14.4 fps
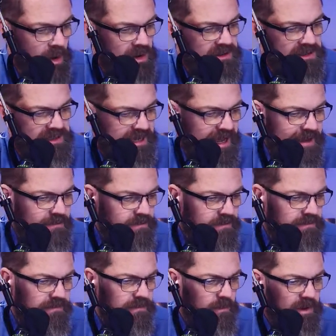Martin
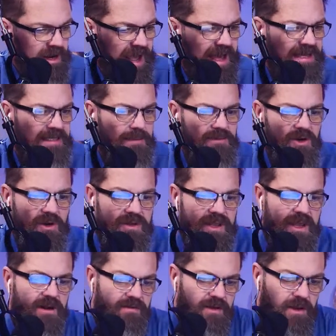said when I asked him
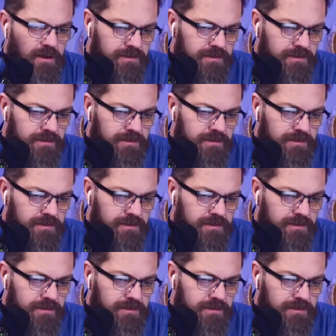during the